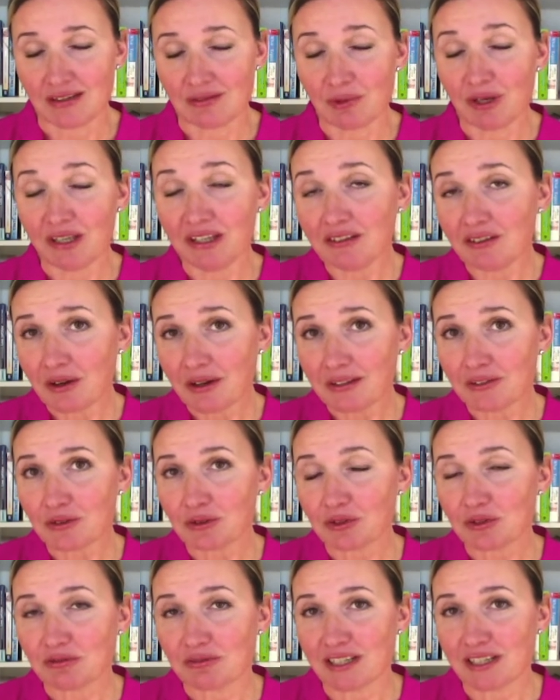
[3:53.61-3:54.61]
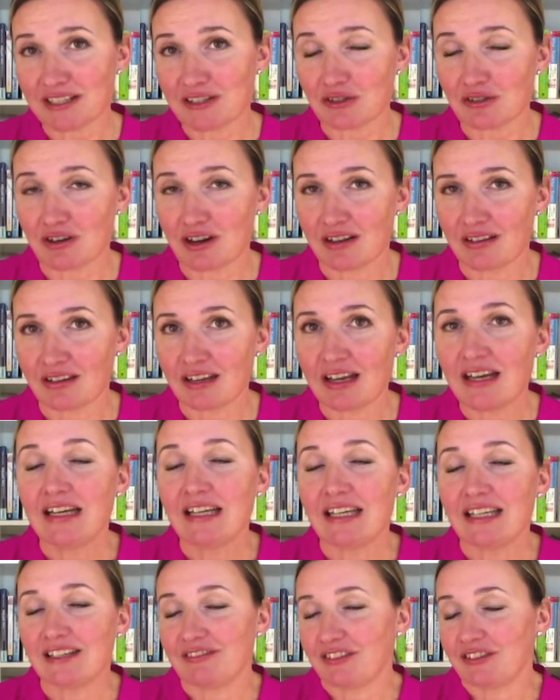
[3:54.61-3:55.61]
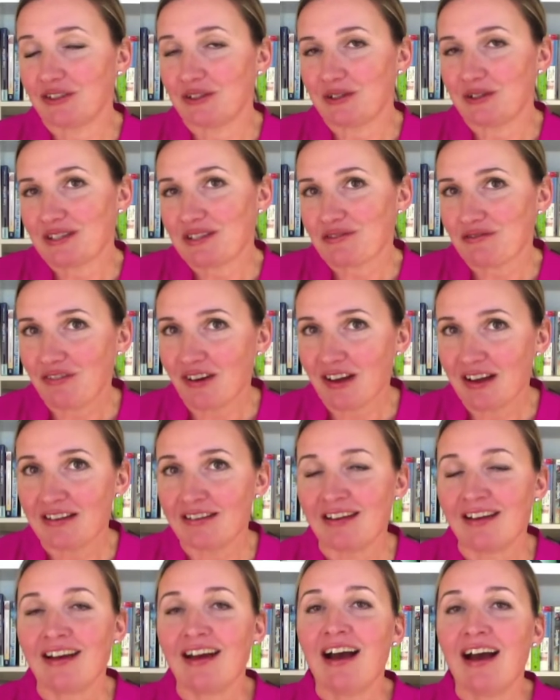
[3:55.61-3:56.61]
When you're going to a restaurant, even though it's fun,